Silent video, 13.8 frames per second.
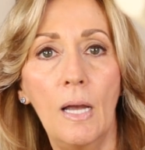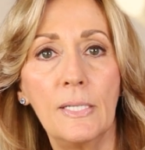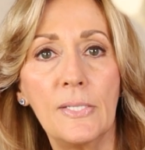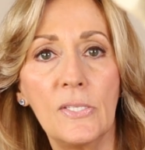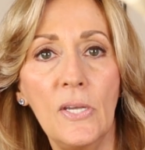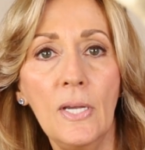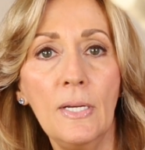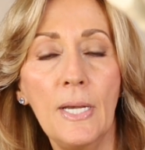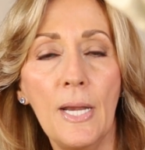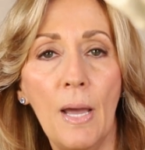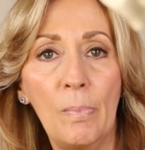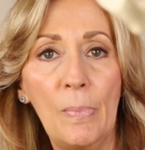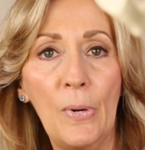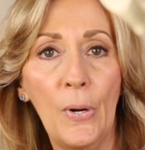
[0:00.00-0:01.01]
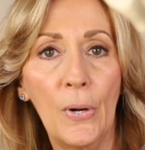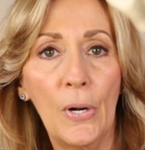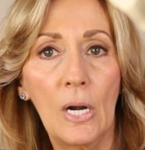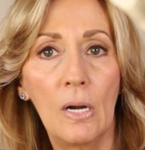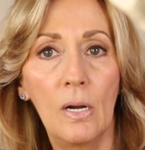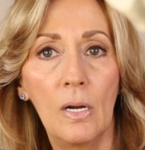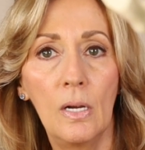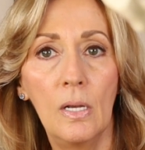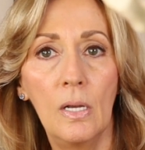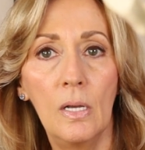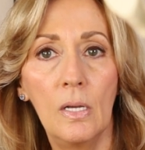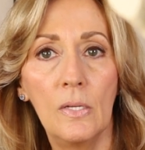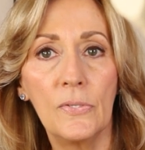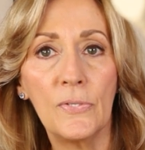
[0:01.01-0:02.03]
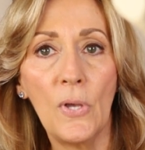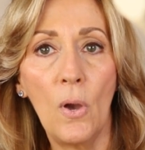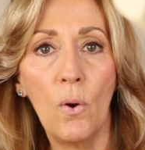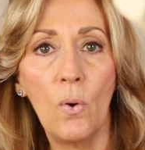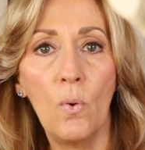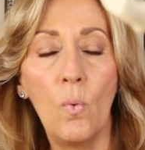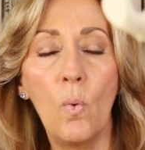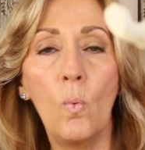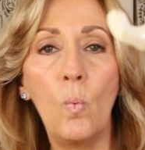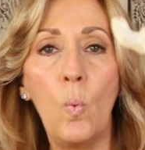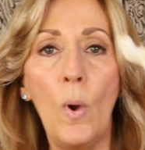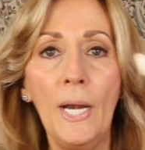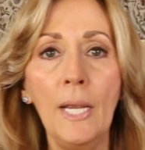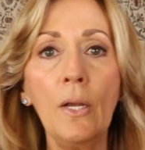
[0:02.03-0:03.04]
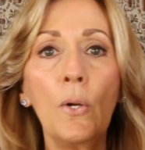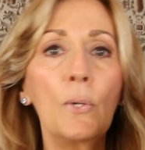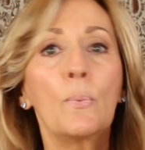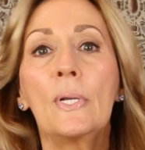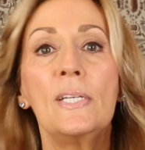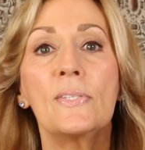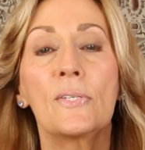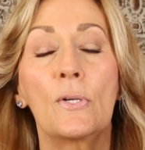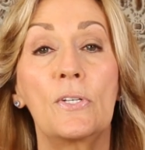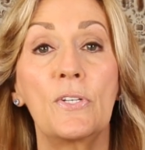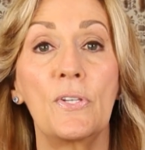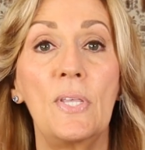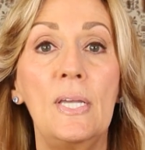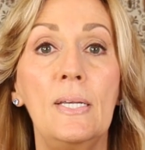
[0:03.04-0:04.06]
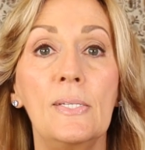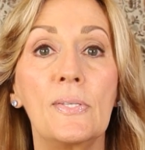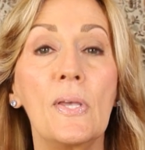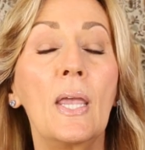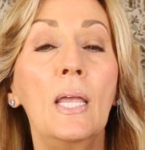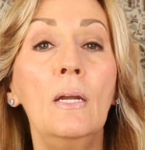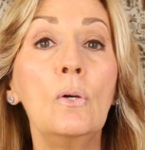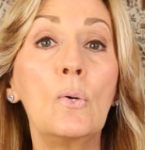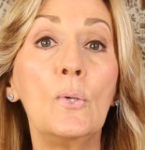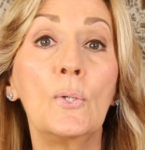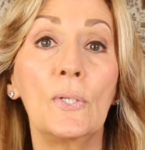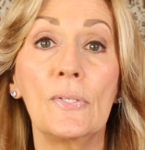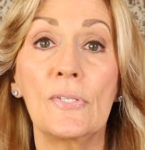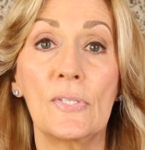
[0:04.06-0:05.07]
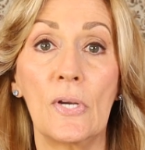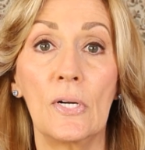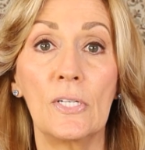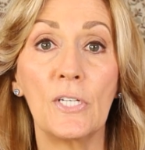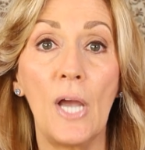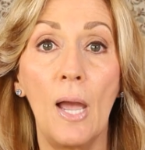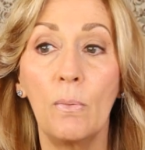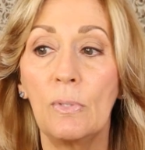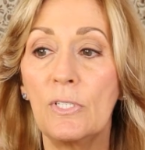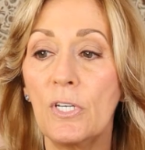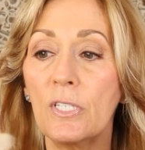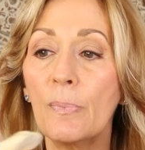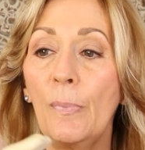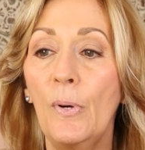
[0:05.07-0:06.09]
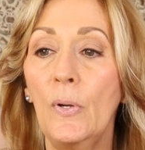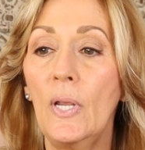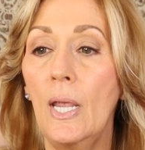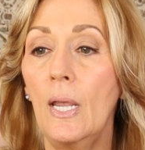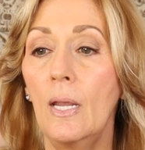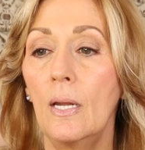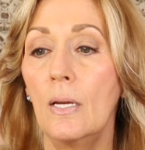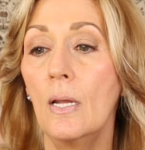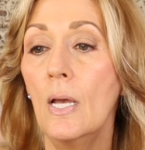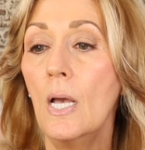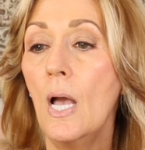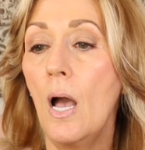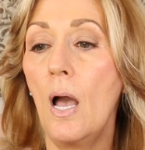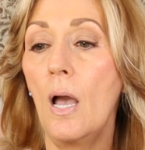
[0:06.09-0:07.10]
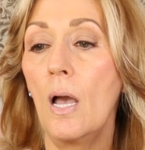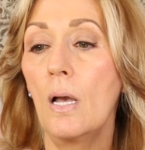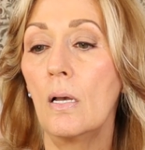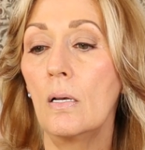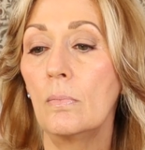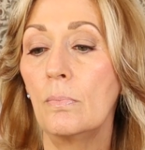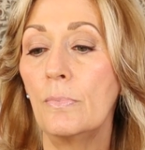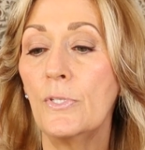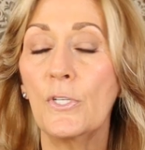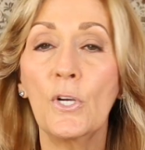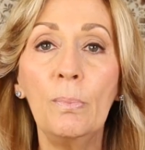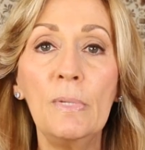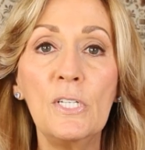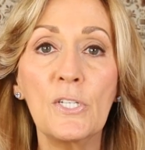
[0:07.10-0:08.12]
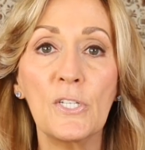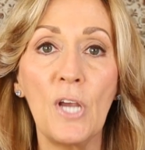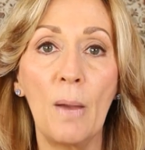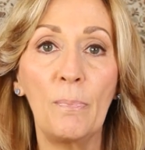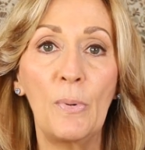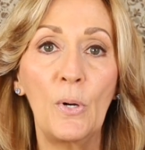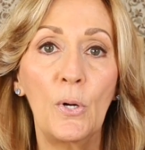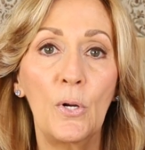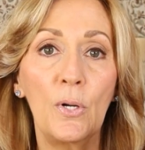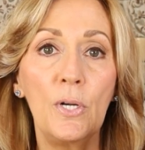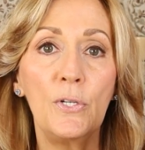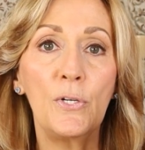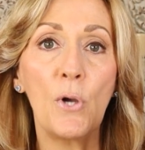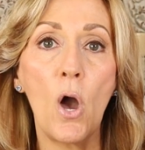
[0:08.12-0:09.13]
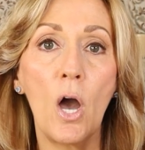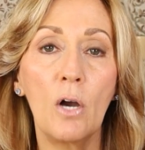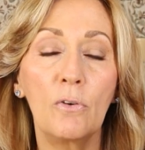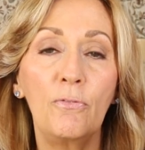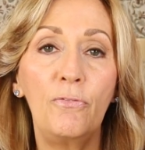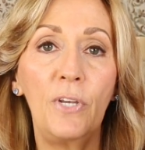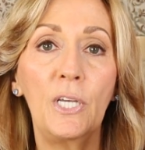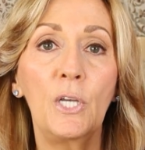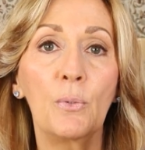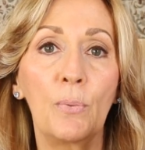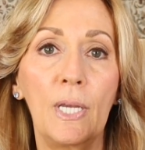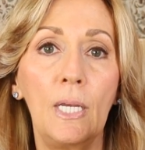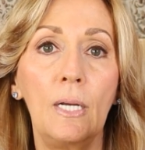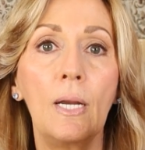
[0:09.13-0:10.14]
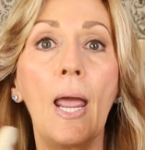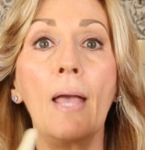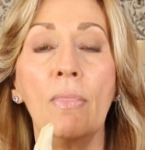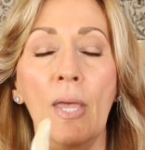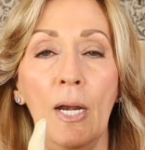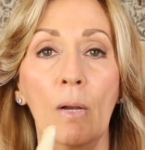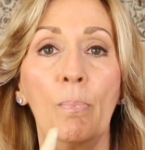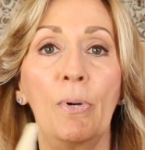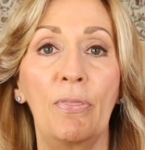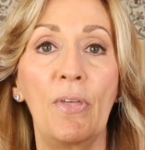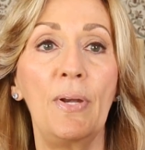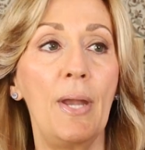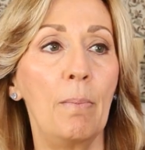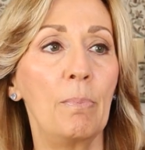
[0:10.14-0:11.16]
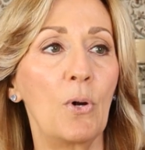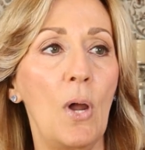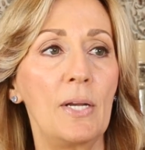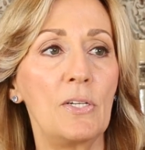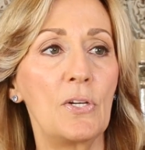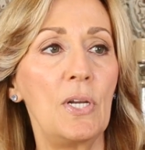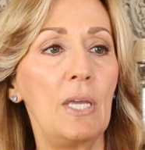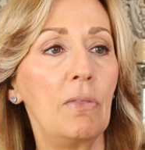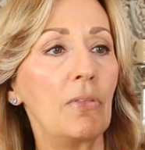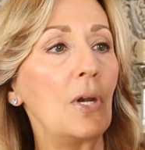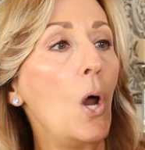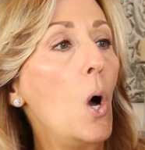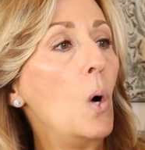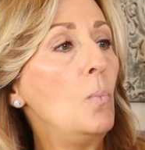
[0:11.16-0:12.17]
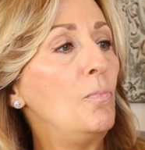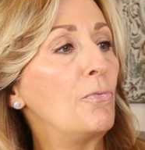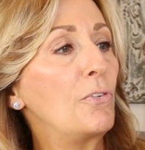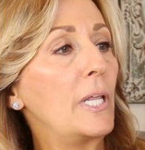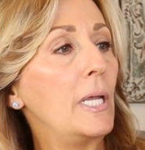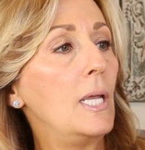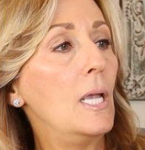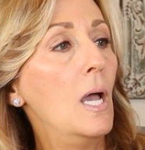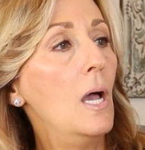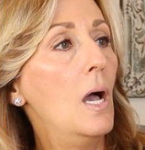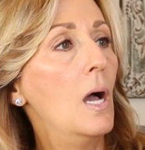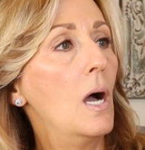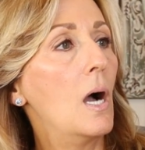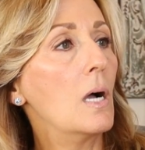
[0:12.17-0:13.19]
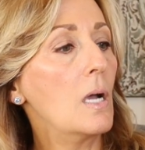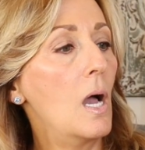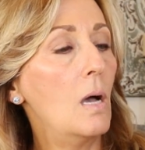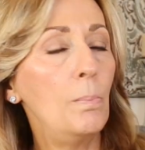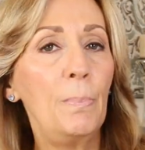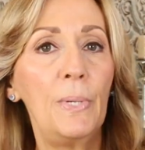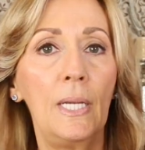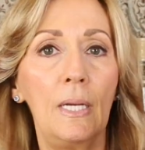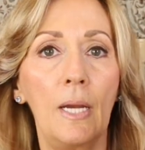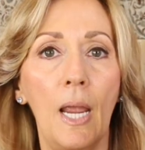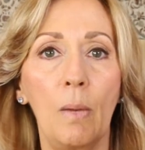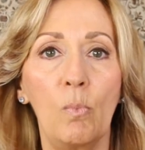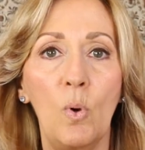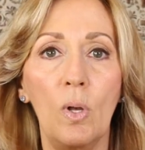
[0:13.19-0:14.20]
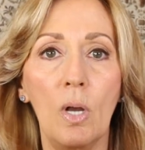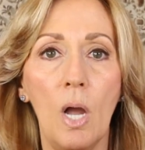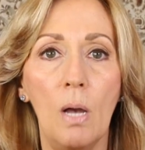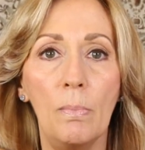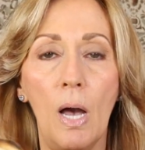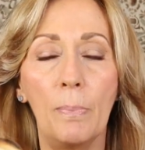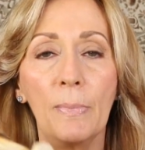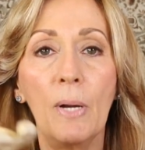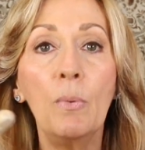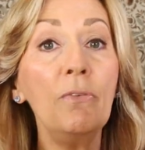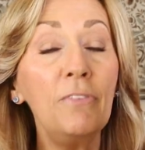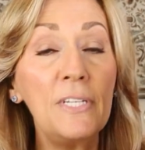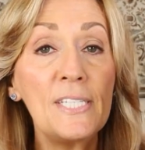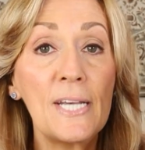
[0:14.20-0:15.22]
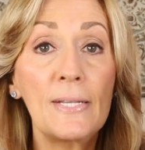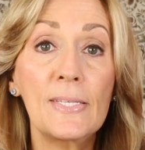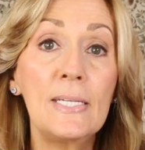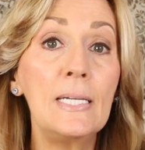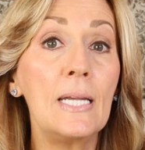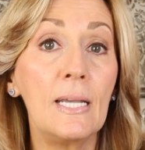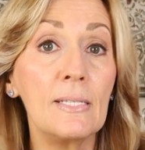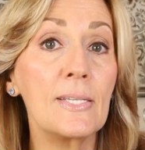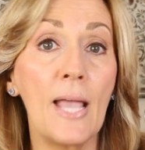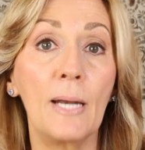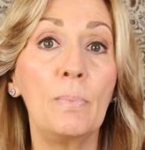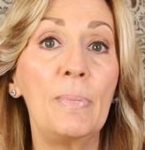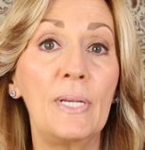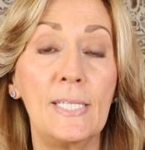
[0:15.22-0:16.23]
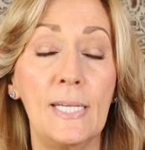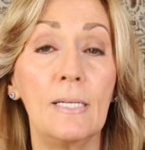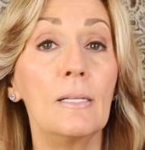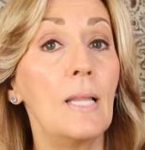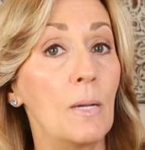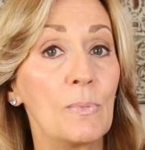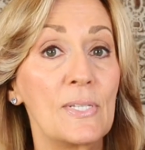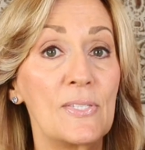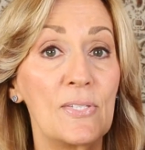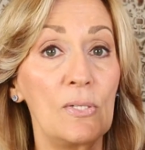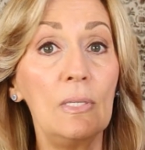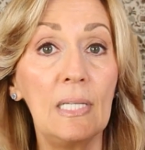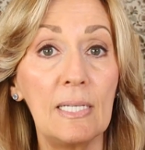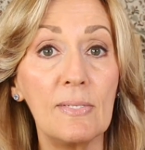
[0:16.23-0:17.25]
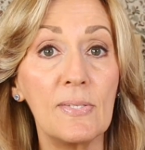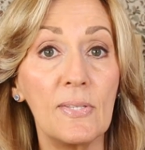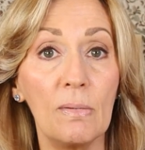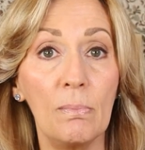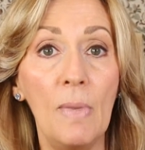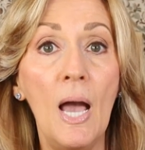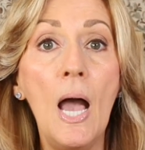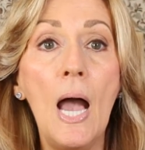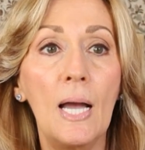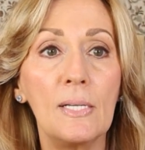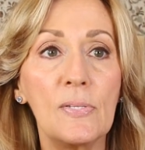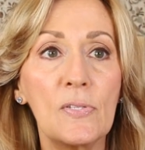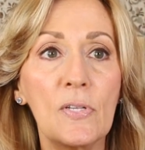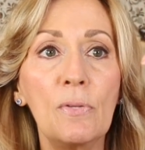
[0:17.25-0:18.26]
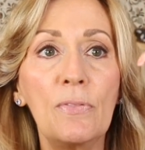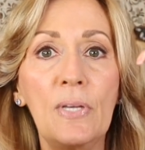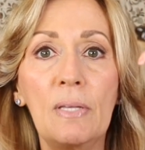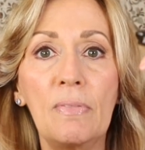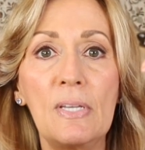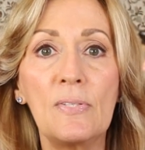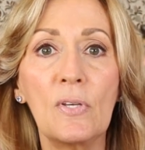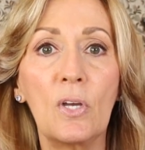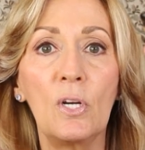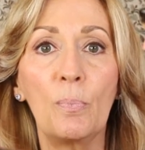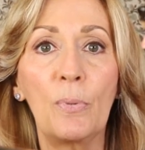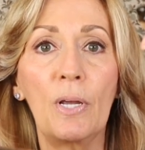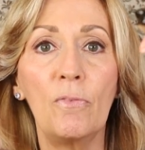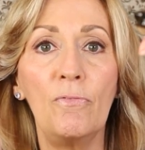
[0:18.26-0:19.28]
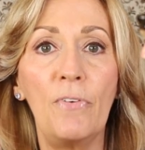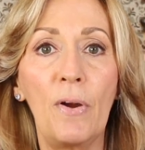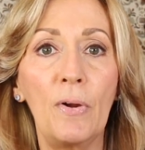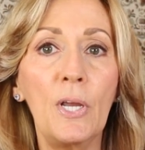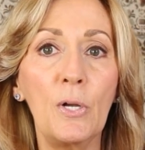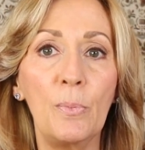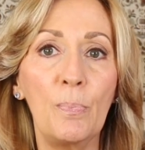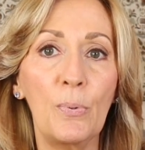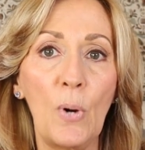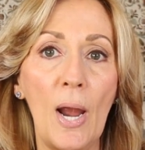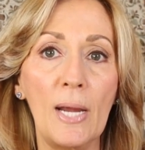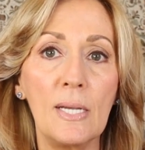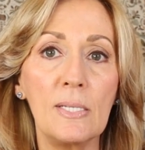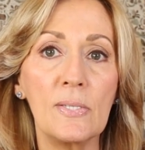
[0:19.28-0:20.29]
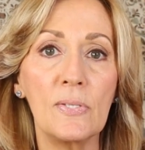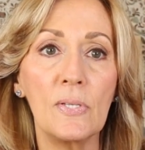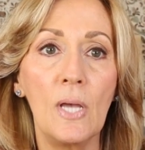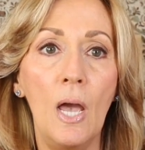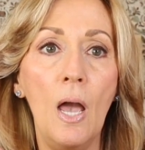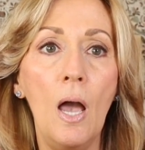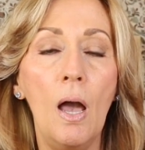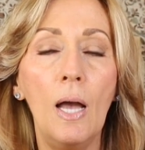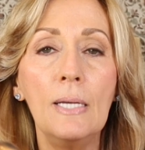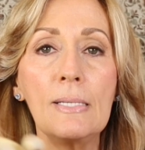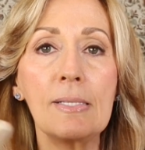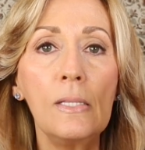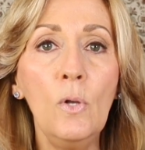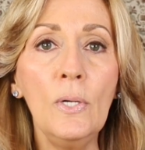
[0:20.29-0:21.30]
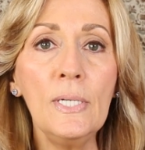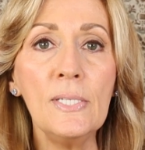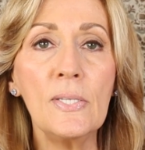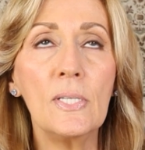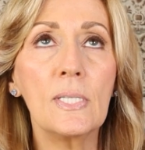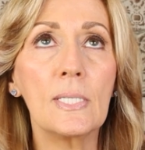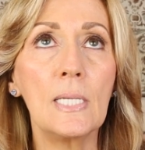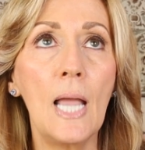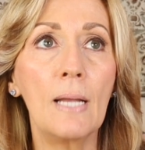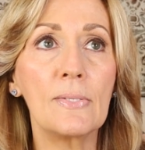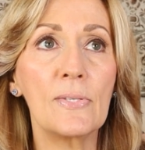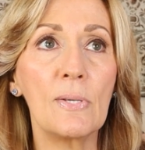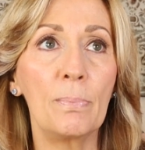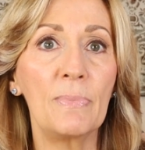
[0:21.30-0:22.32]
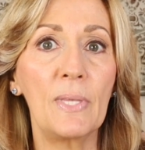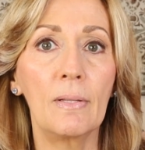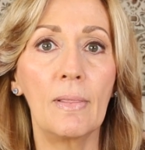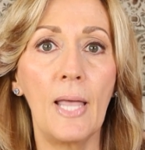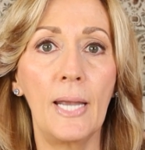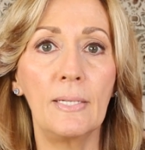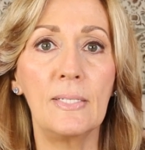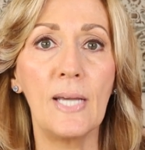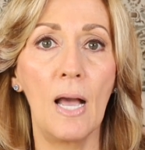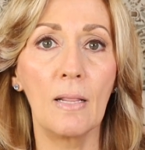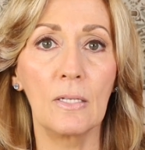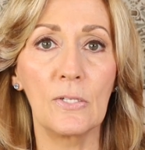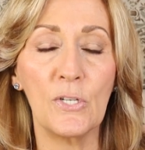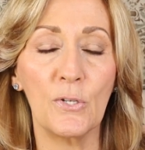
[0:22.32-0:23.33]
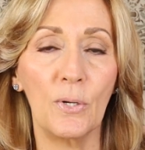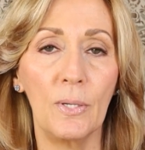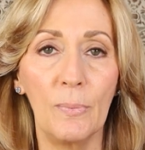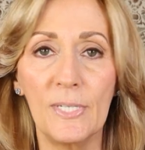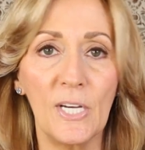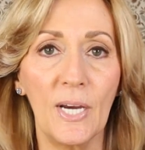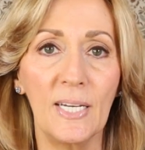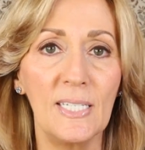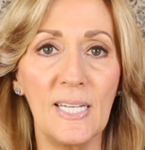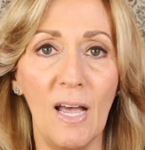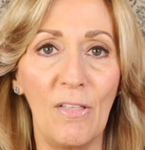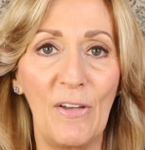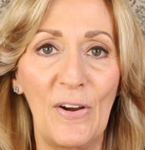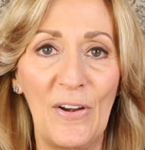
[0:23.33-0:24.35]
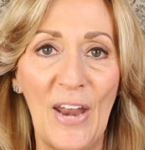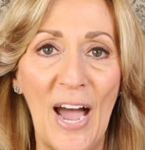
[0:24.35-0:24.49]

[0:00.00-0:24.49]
I see a number. So when I go to research these in a Google search, I will just put in um, German Shepherd dog figurine, and then I'll put the number underneath, and hopefully a company name will come up. Now, if it doesn't, it's not a big deal. I will still list them. I still think these are going to bring a very good price as long as it's not something like Dollar Tree, which I can tell they're